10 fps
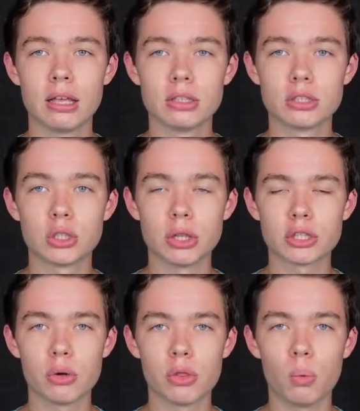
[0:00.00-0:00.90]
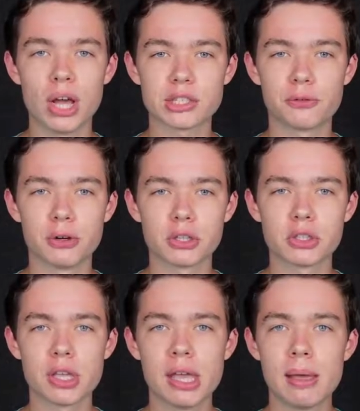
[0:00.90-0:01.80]
So let's go to the West
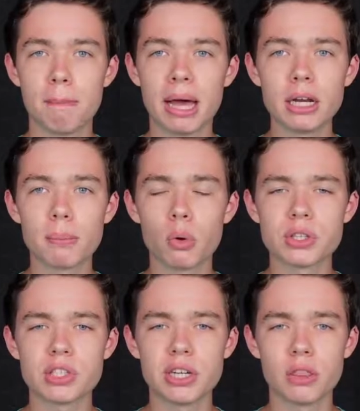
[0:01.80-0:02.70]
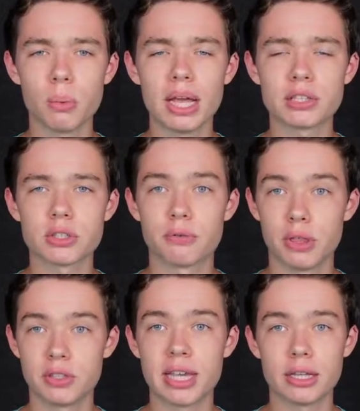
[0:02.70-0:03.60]
first. My number one seed in the West for
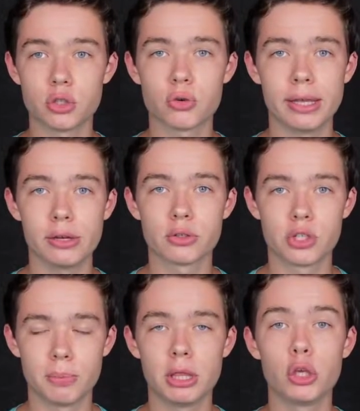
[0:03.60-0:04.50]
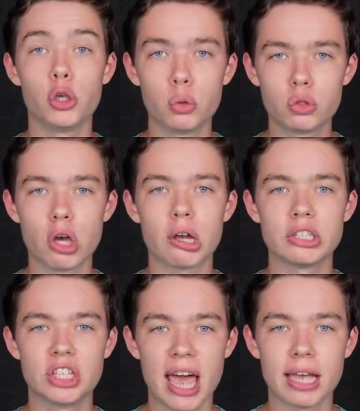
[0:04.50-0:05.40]
the second straight year is going to be the Utah
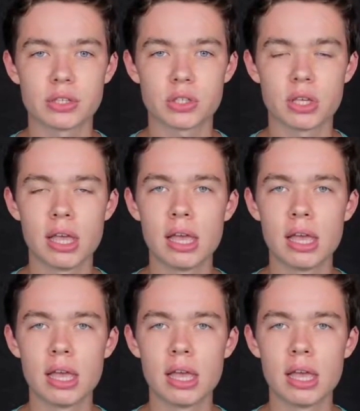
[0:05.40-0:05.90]
Jazz.